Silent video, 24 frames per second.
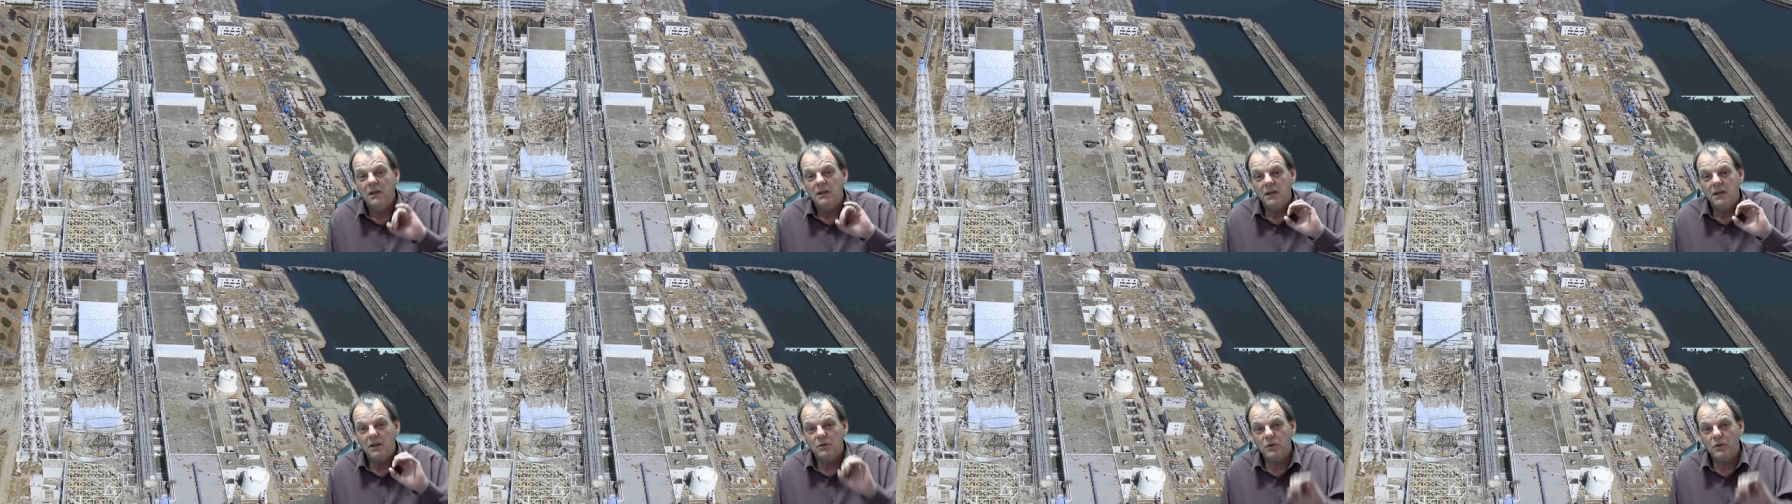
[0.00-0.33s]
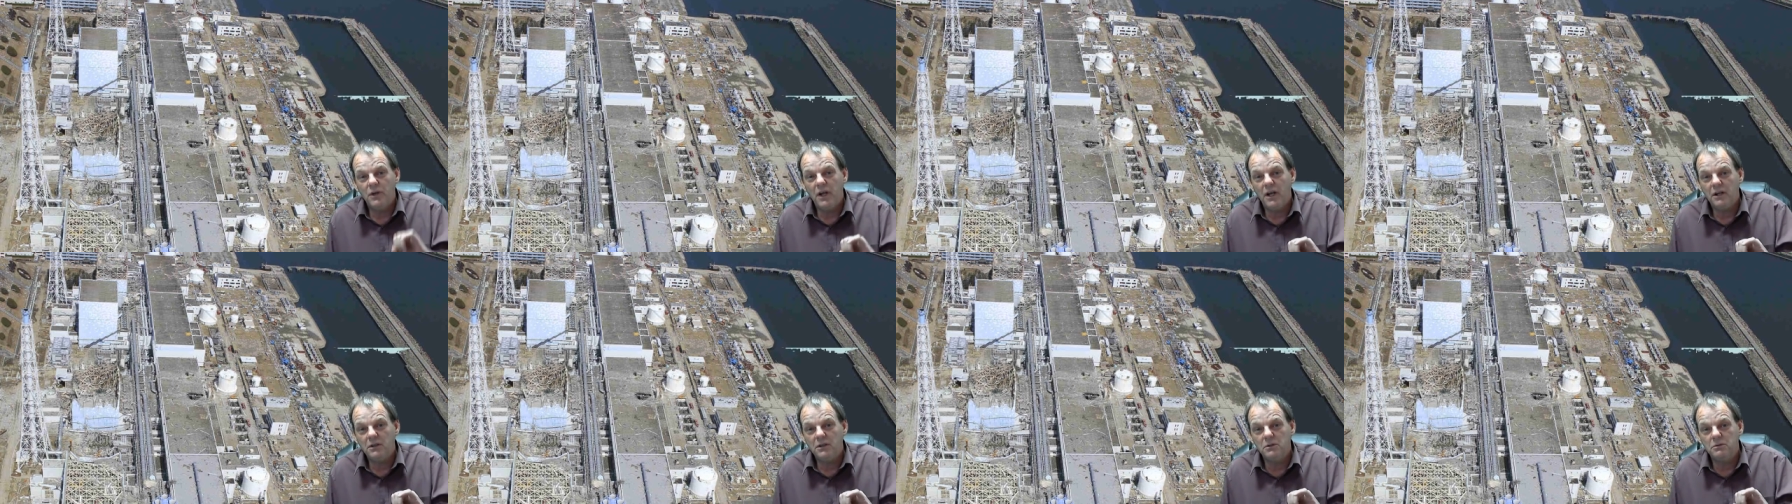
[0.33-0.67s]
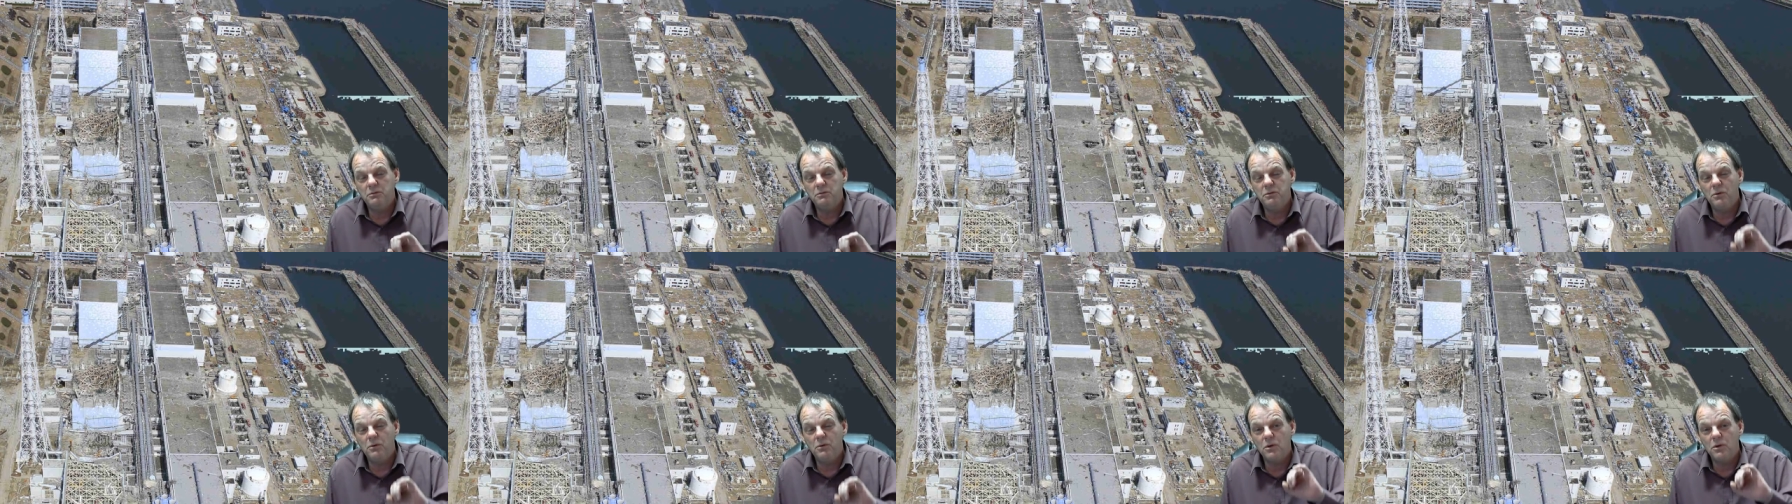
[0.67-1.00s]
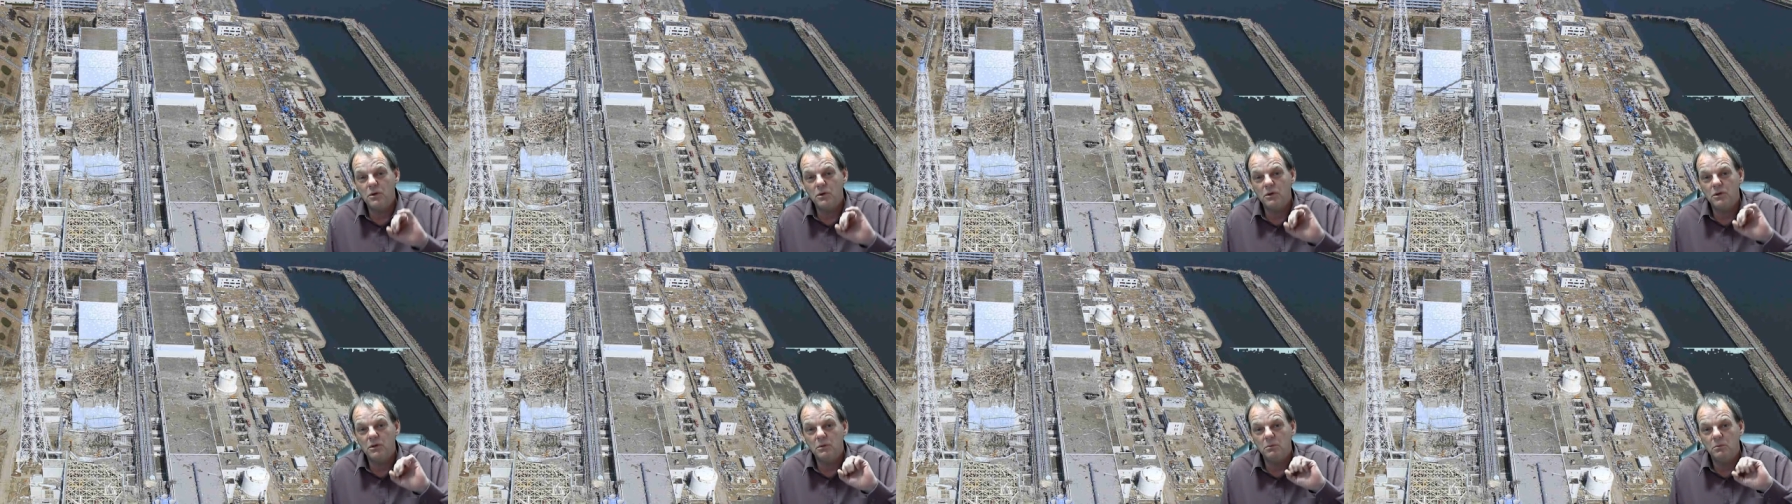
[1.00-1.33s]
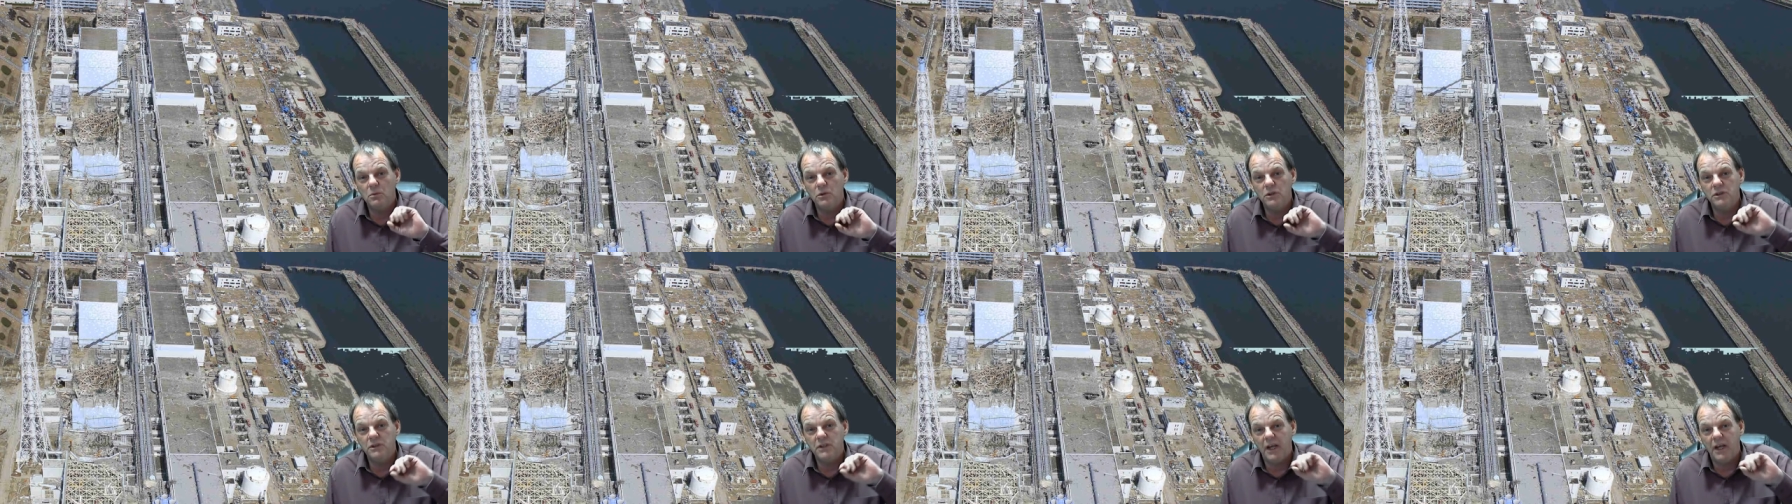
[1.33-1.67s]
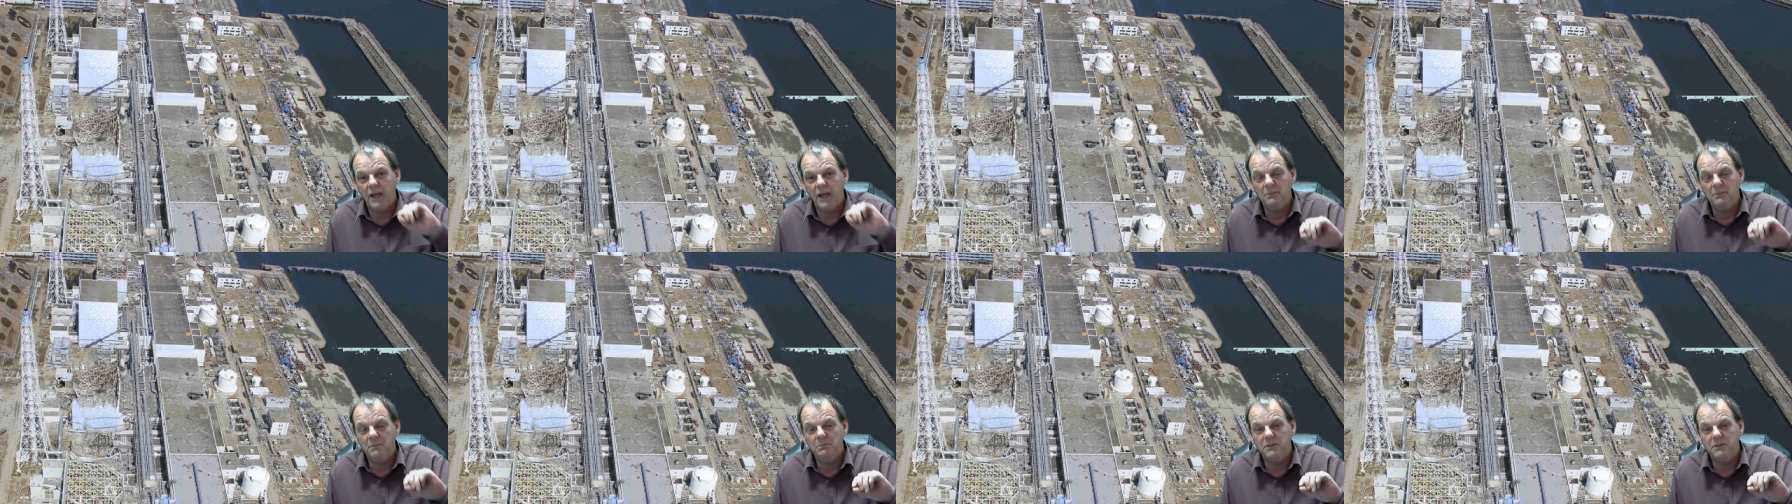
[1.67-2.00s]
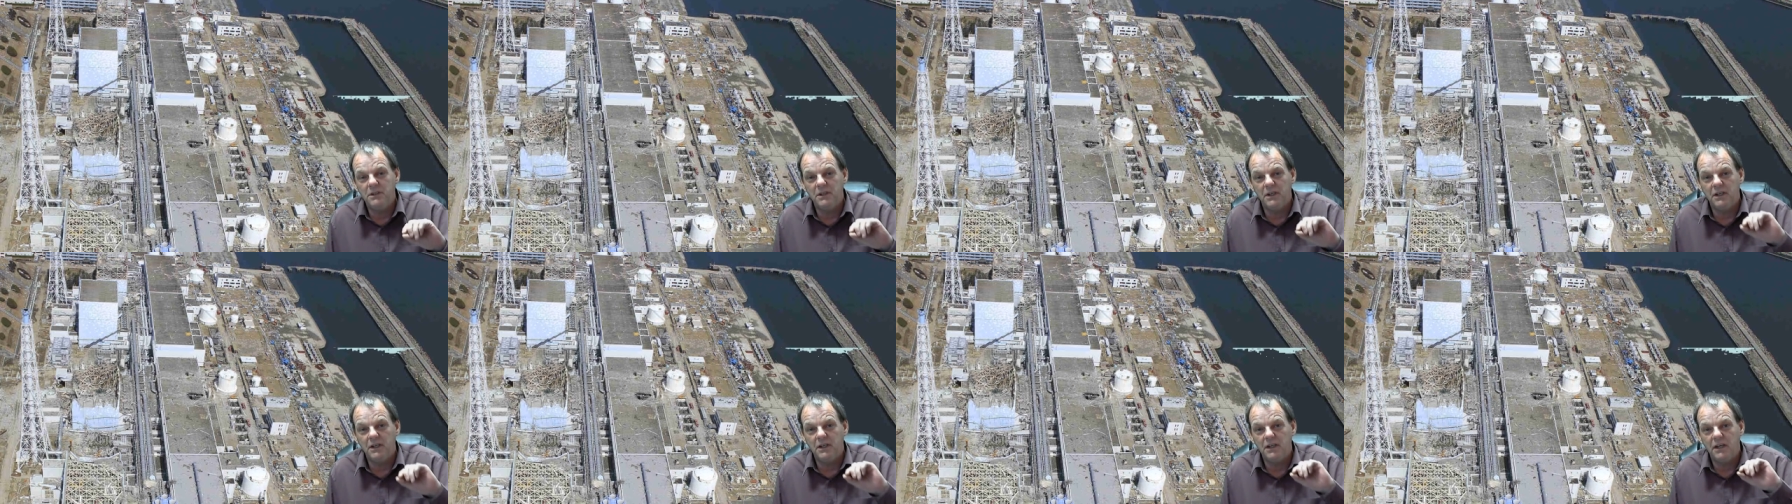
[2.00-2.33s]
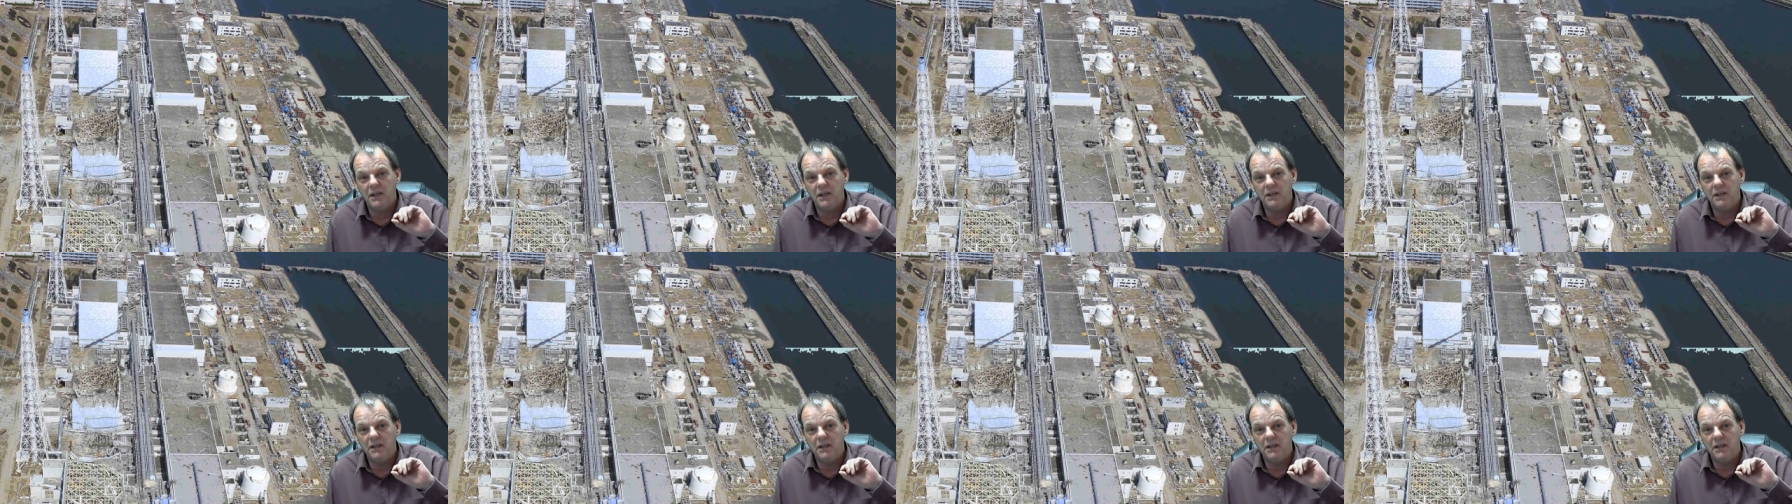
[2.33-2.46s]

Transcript: Now, Reactor 4 was empty